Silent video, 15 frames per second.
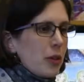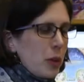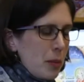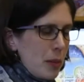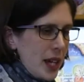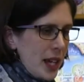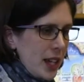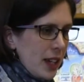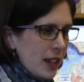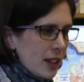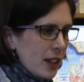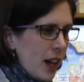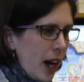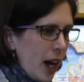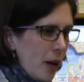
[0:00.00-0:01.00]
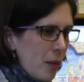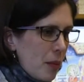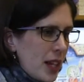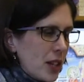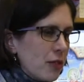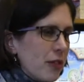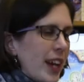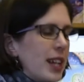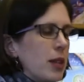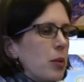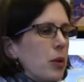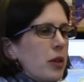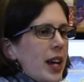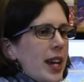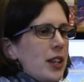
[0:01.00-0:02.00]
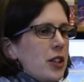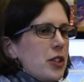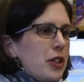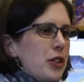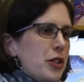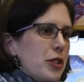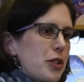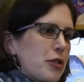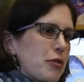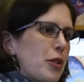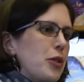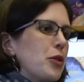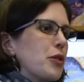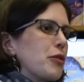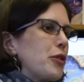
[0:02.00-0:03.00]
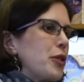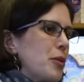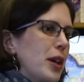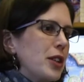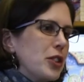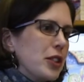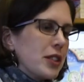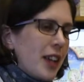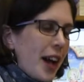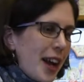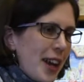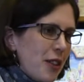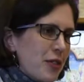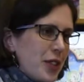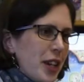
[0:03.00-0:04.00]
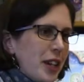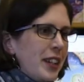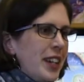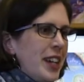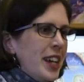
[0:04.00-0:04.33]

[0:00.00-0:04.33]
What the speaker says: will be made available then to scroll through, much as I have done,